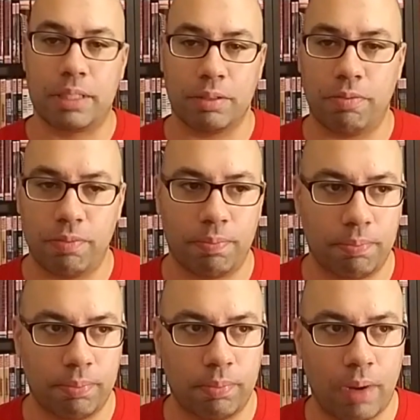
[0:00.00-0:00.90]
sold
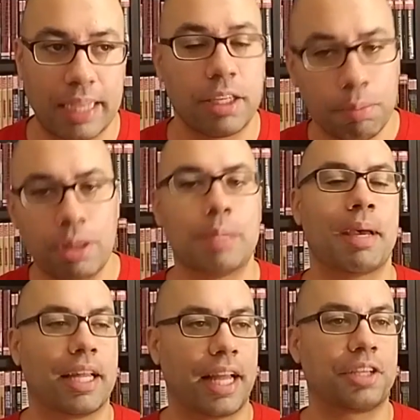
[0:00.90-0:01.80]
most of
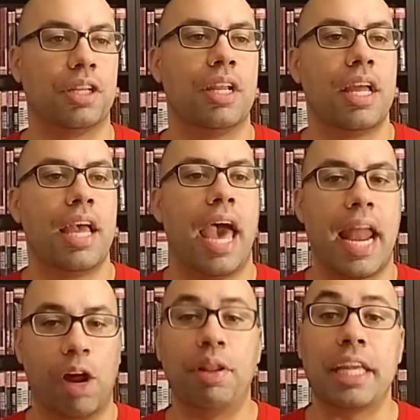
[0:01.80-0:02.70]
my collection, and
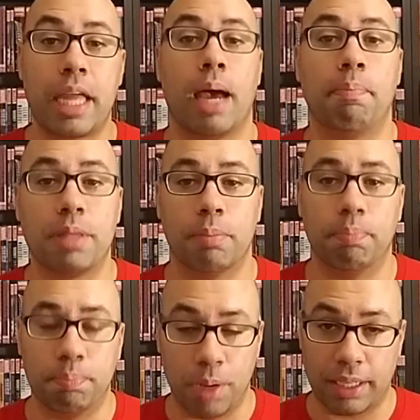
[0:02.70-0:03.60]
I only kept the
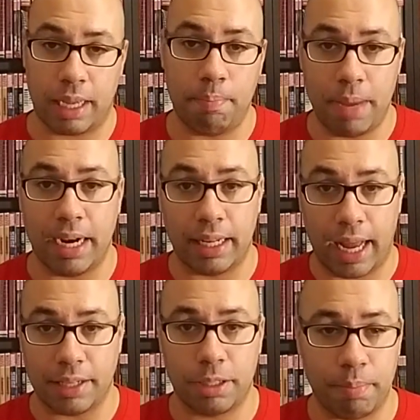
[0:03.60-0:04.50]
books that meant a
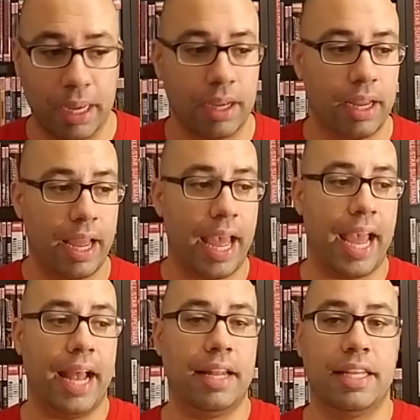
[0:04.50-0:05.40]
lot to me.
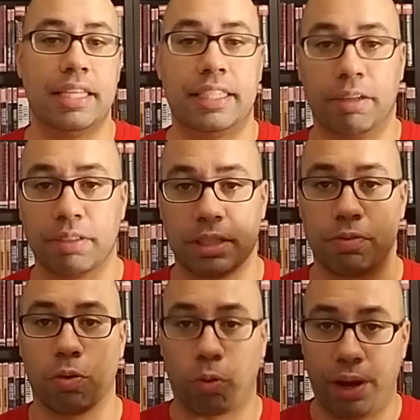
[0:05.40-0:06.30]
And this Silver
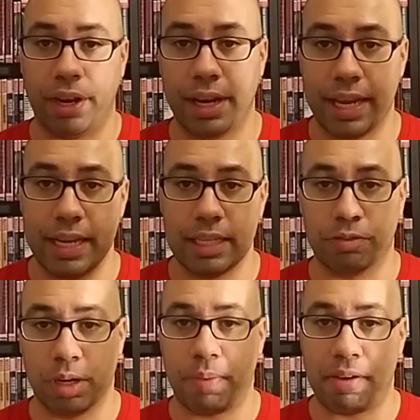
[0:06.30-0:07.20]
Surfer run is
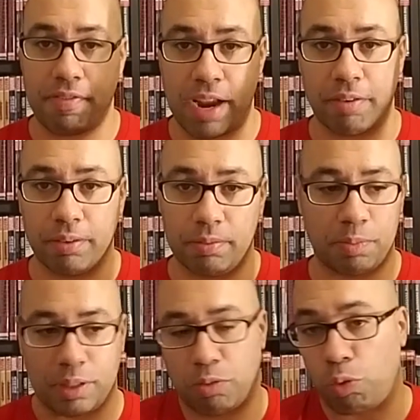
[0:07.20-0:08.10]
one of my favorite
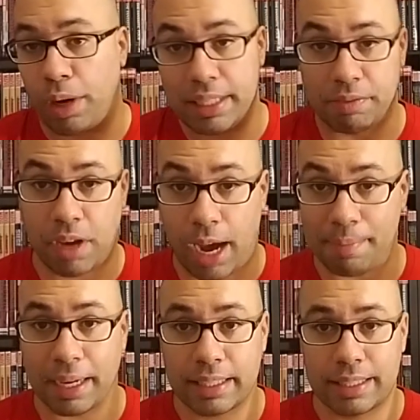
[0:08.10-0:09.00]
just runs of
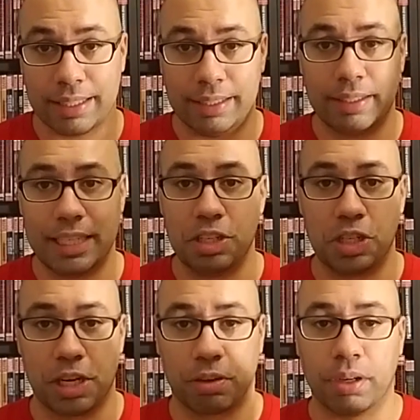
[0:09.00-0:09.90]
comics in
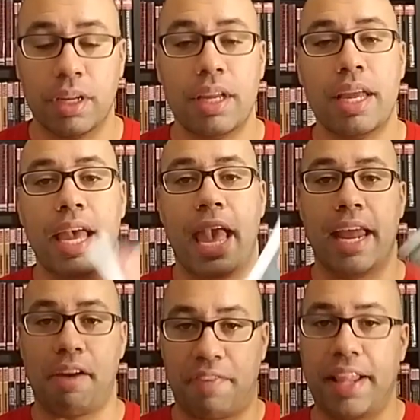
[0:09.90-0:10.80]
general.
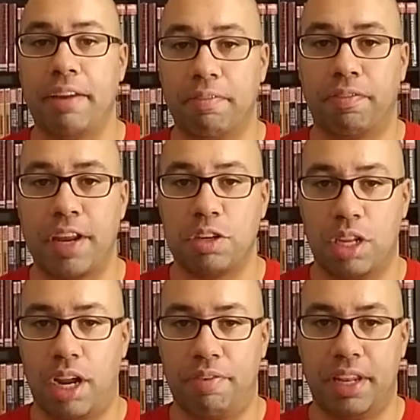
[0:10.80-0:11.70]
And I finally finished
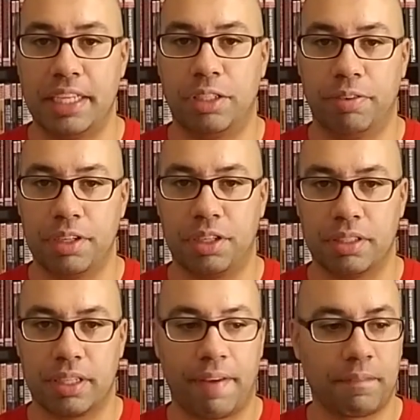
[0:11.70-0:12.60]
it off with these 2
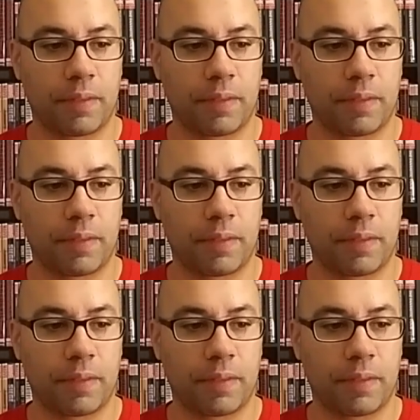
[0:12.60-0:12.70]
issues.